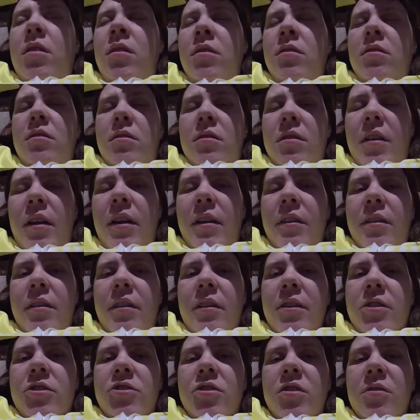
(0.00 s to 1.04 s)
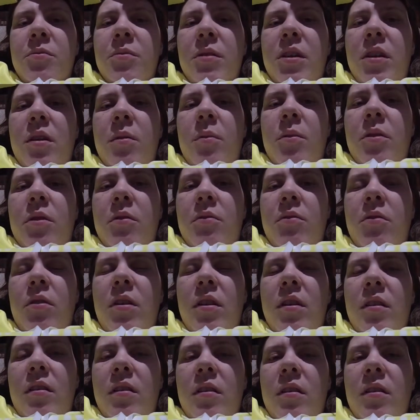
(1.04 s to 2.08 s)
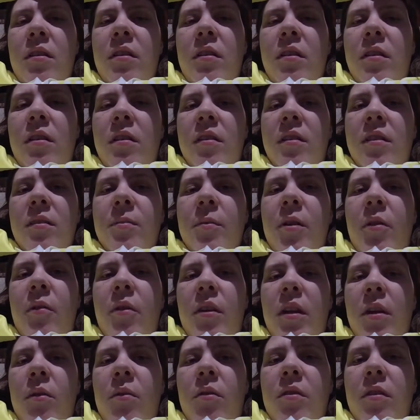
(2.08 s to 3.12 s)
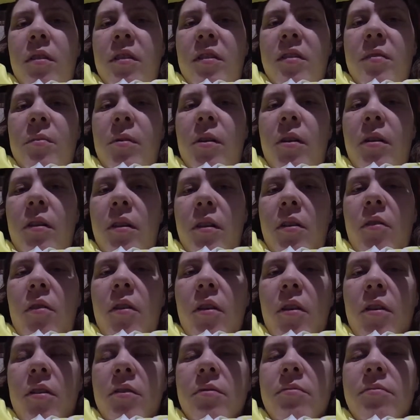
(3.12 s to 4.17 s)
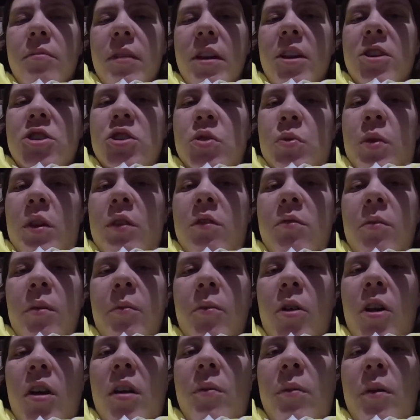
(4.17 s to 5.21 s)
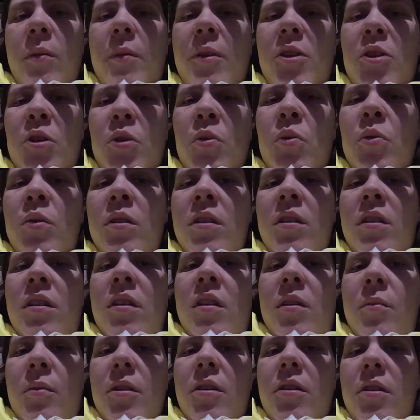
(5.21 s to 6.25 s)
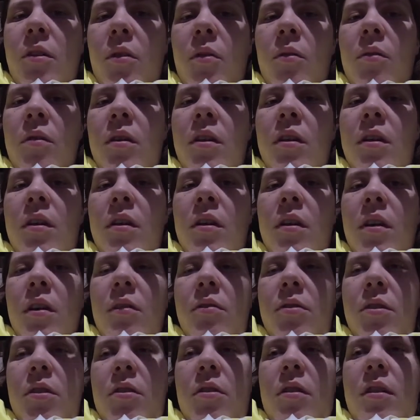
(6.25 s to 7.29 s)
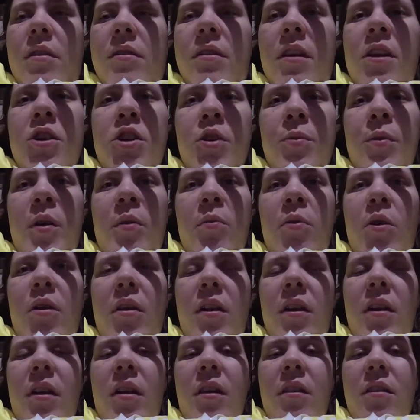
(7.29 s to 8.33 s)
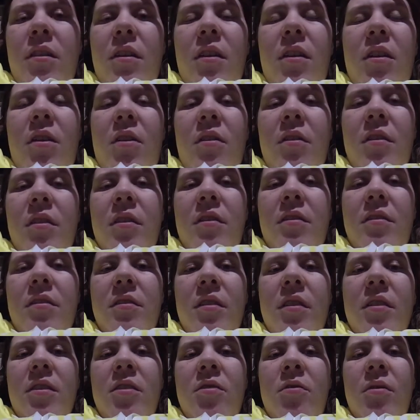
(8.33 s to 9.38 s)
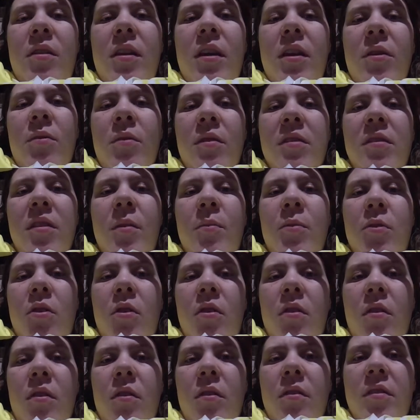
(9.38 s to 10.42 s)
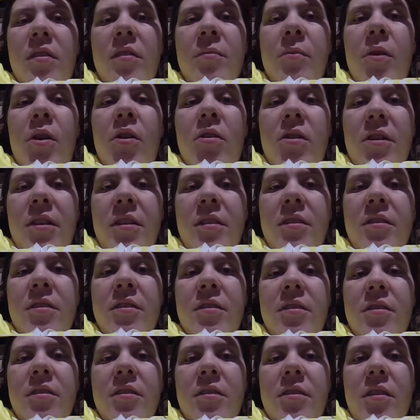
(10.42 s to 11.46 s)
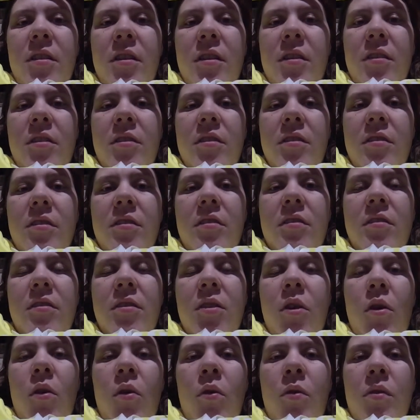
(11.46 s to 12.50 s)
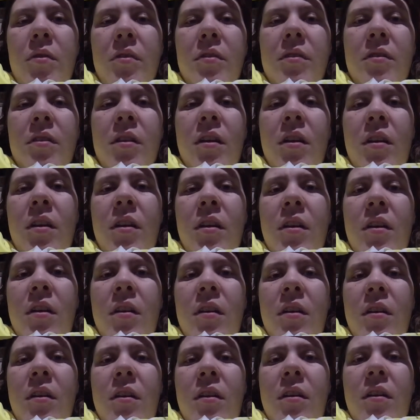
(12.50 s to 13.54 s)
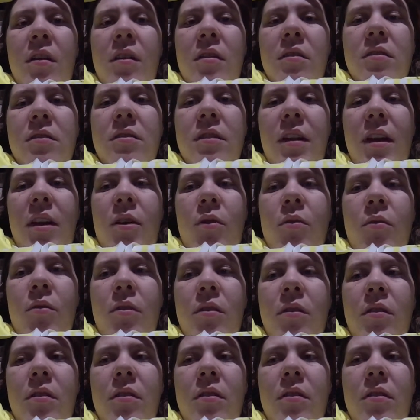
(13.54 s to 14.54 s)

Like, they should be able to freaking smell what they want to smell, you know, a good inch away from my body, maybe two. But no. If they're not touching my body, their sensory receptor smellness goes down.